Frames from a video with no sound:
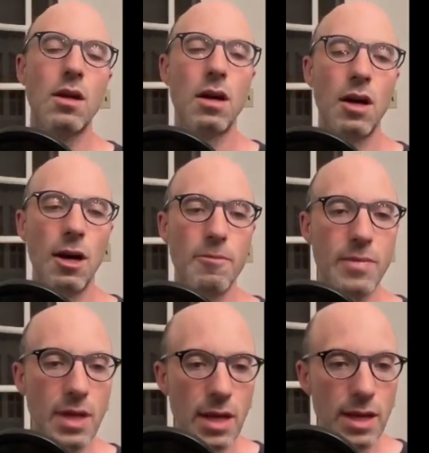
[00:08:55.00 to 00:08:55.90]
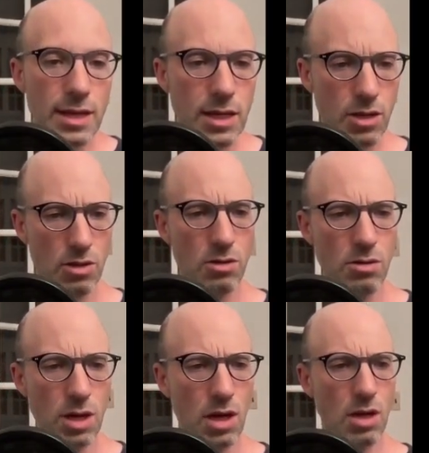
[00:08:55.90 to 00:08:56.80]
Um, here,
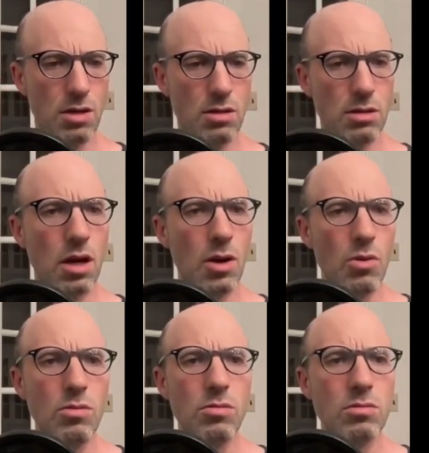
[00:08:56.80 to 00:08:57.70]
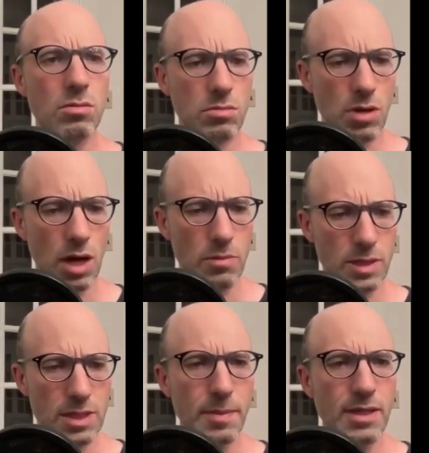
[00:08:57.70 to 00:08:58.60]
uh, oh, I'm
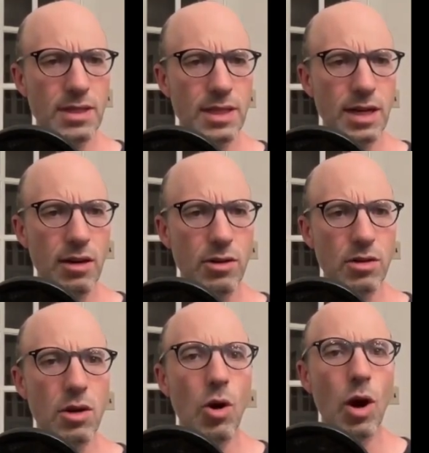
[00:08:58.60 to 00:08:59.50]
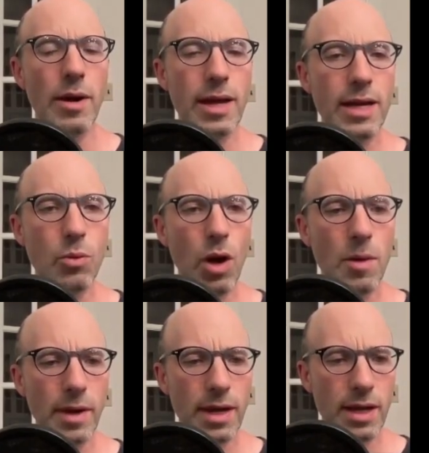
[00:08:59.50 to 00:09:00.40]
expecting an error. Oh, I'm getting, why
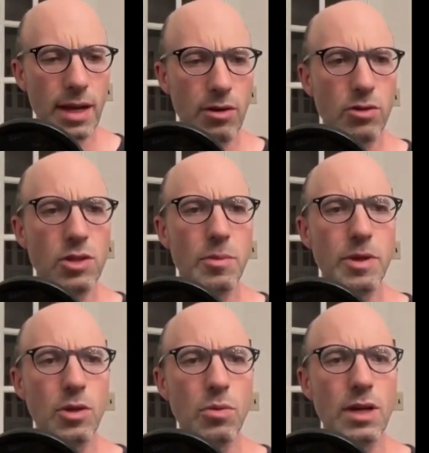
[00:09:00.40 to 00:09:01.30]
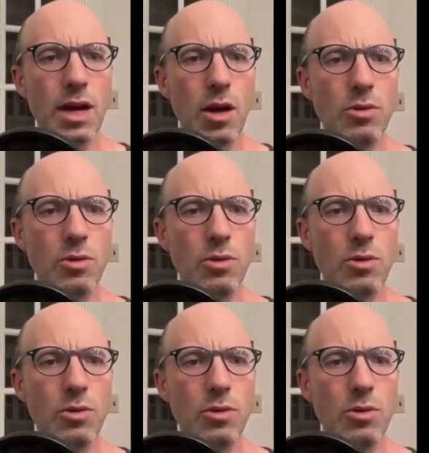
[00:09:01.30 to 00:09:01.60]
am I getting errors up here? Now